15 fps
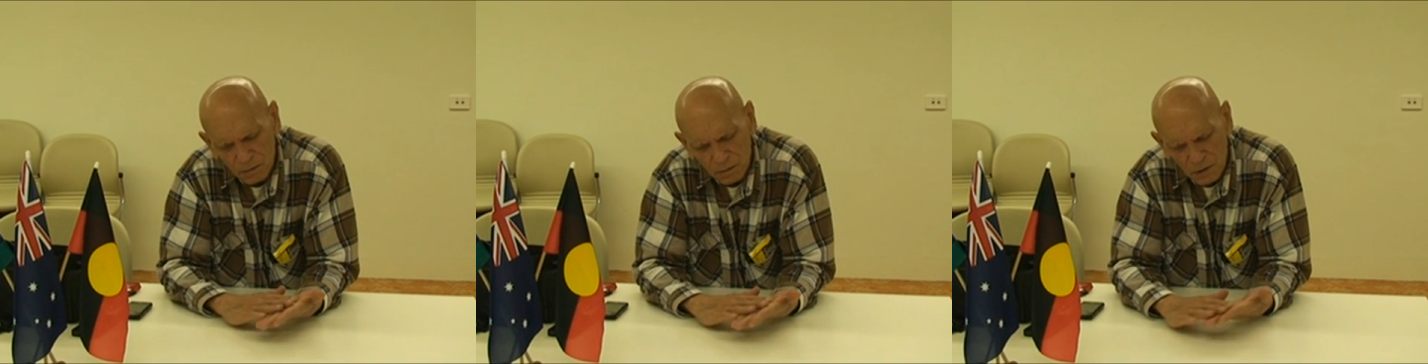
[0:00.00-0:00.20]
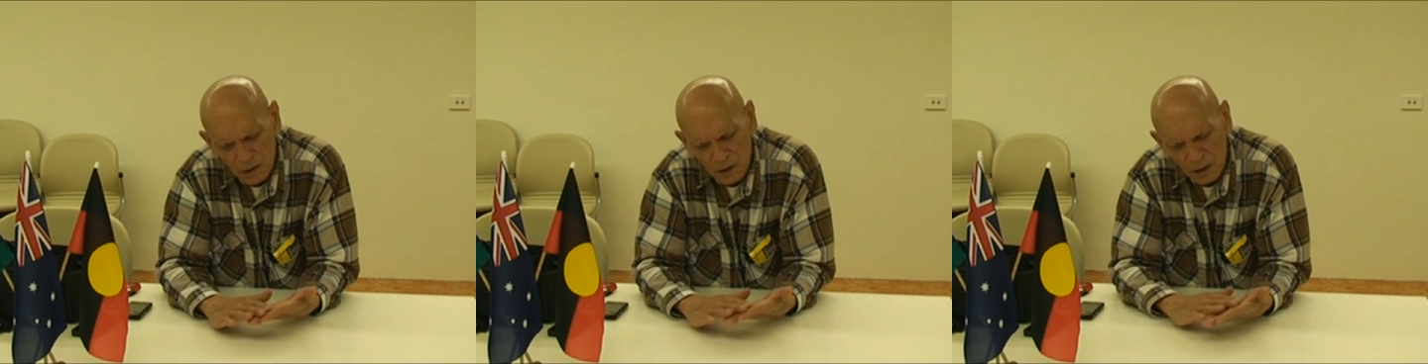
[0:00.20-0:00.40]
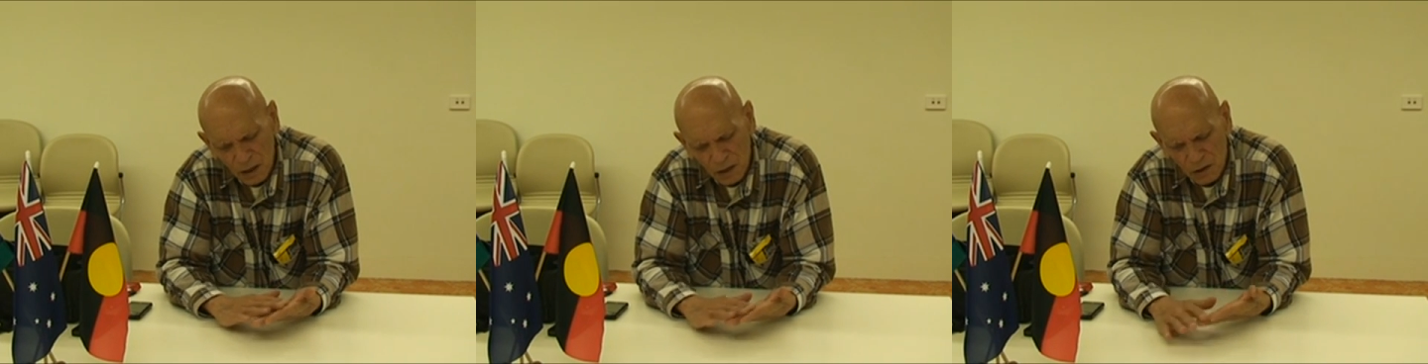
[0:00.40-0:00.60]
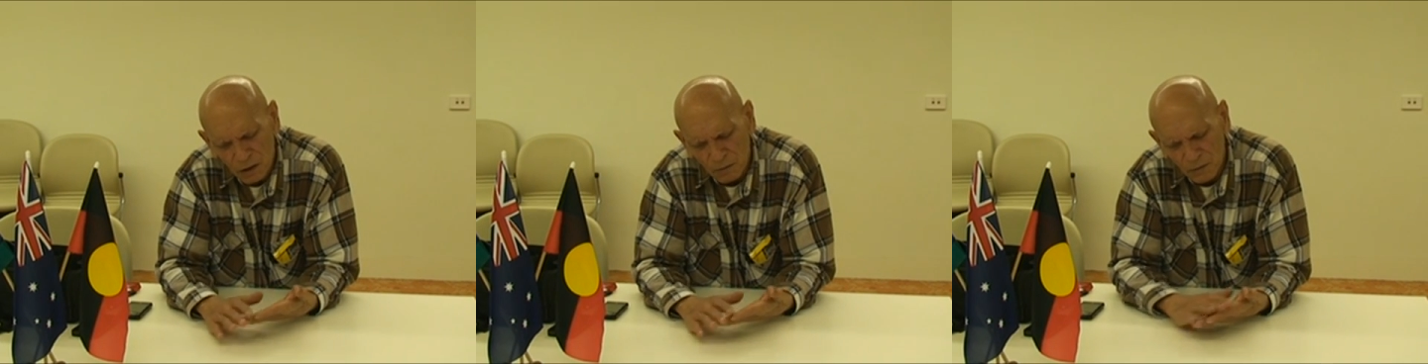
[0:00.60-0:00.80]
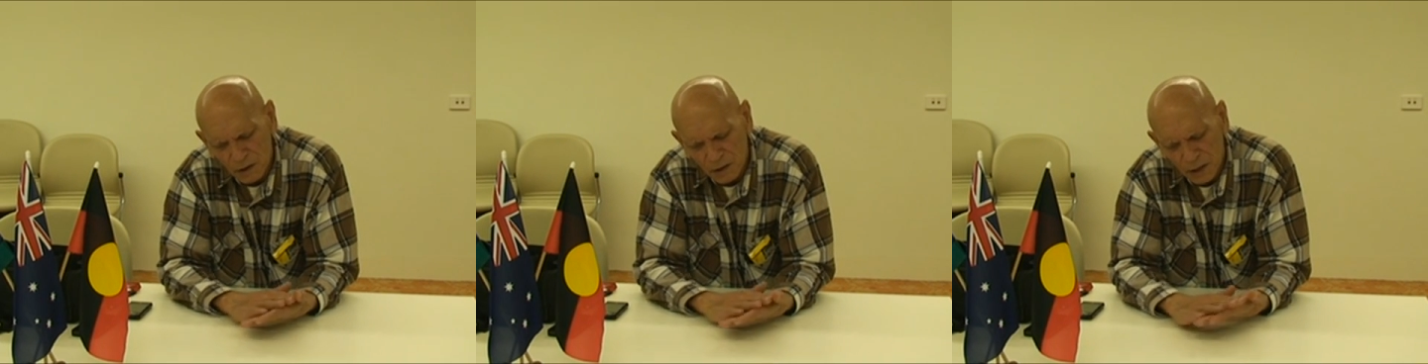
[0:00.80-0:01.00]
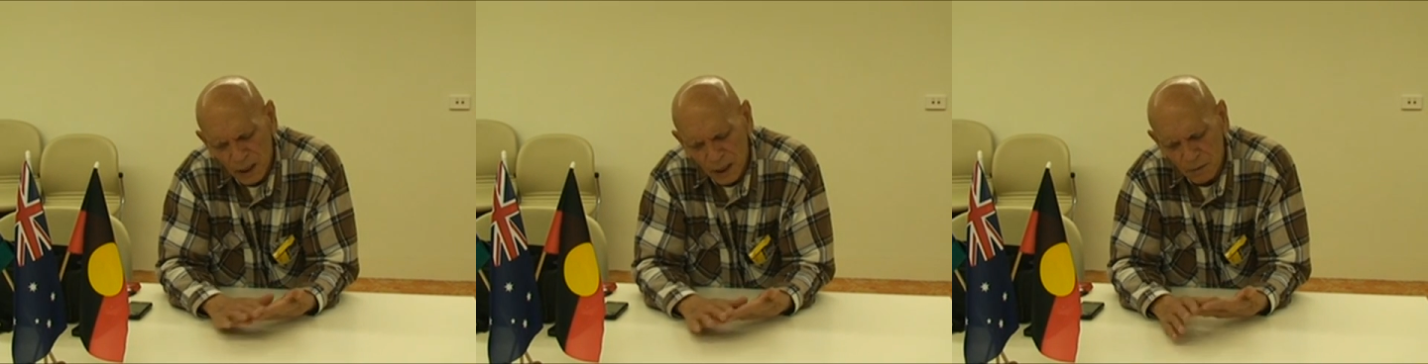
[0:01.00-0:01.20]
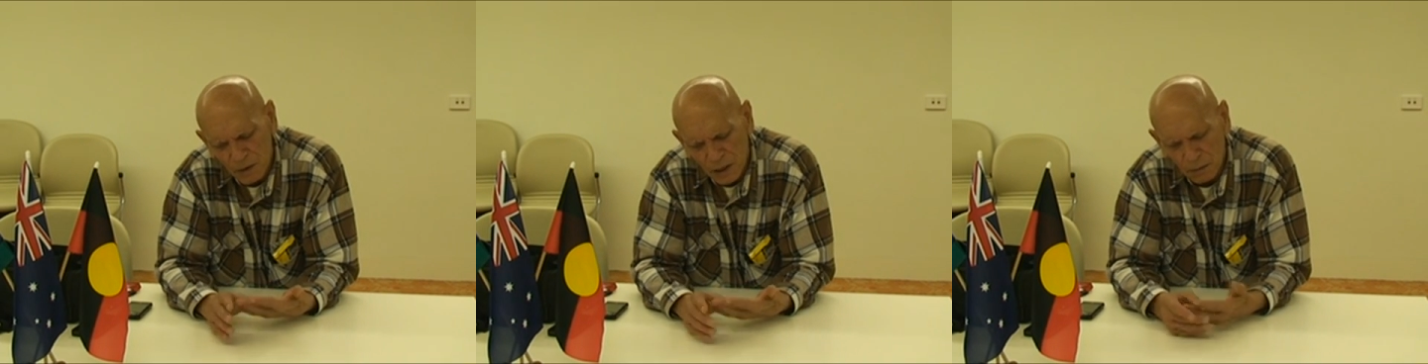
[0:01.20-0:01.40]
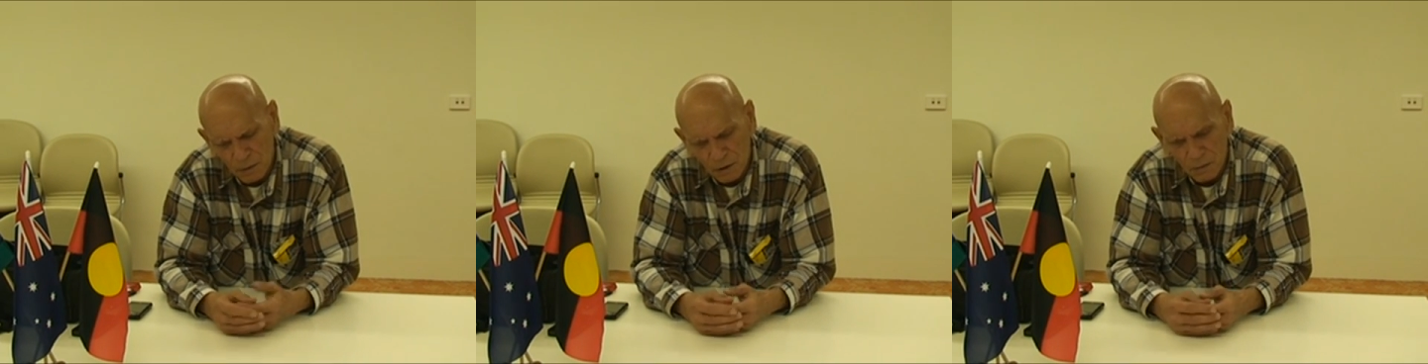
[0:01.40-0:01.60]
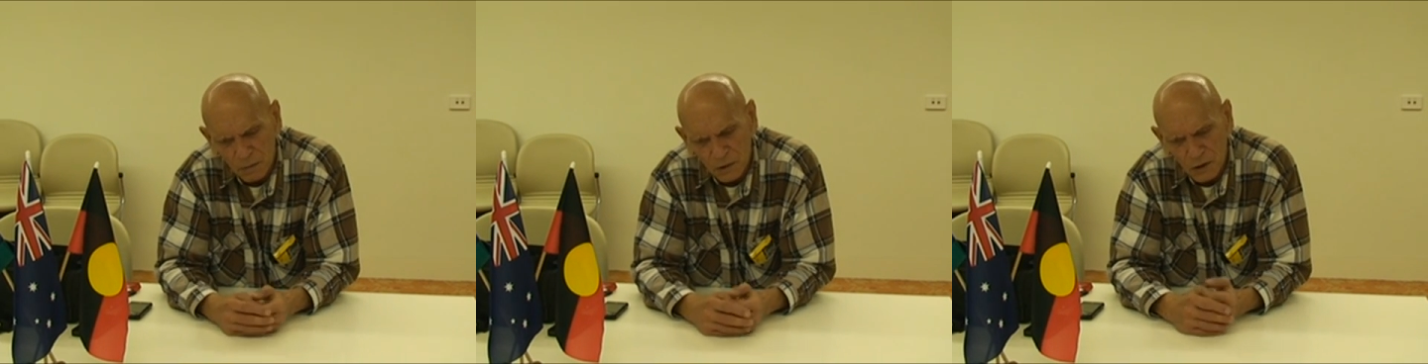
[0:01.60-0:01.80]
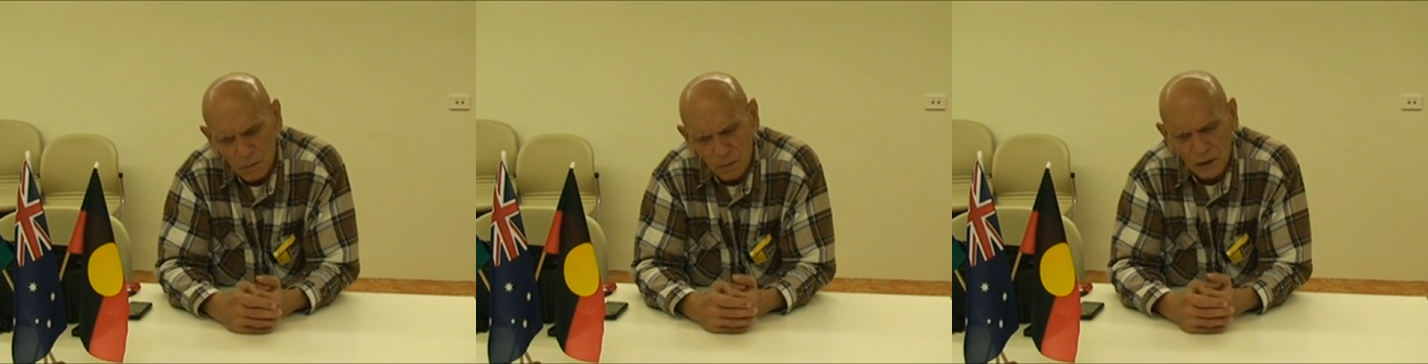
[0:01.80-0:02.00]
seeing those Commonwealth Games coming to
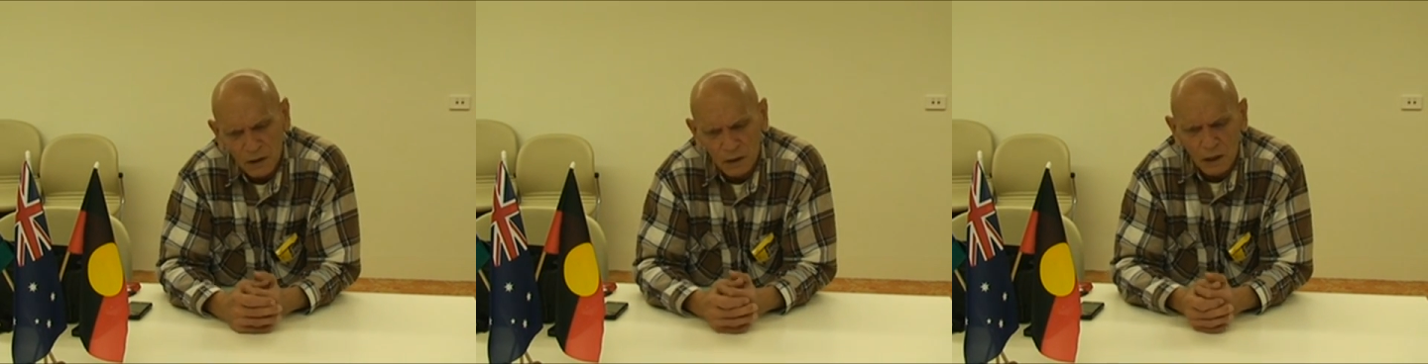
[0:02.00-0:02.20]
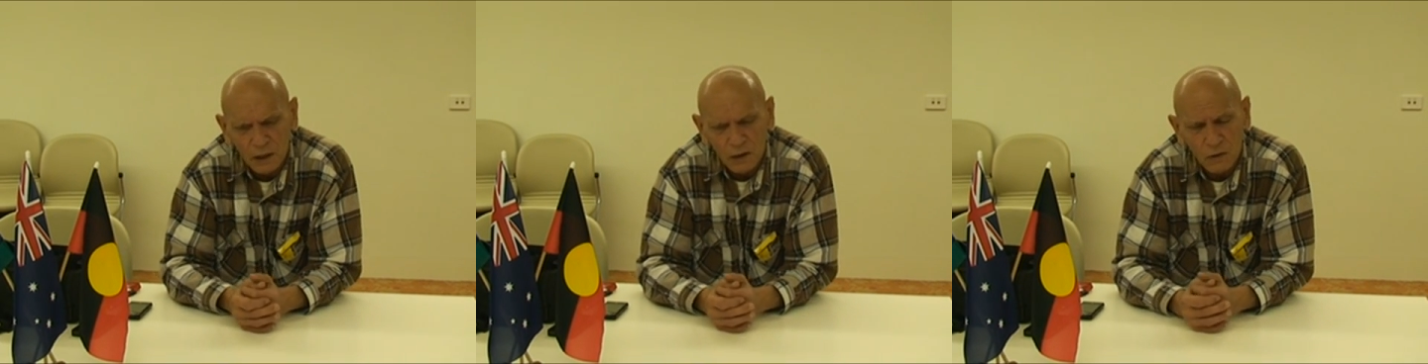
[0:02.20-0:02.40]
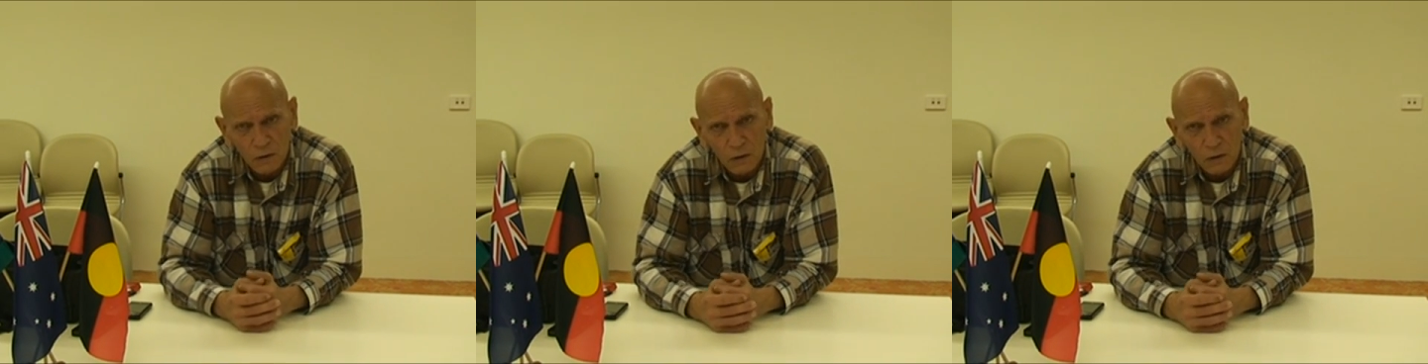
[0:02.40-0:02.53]
Brisbane, and they're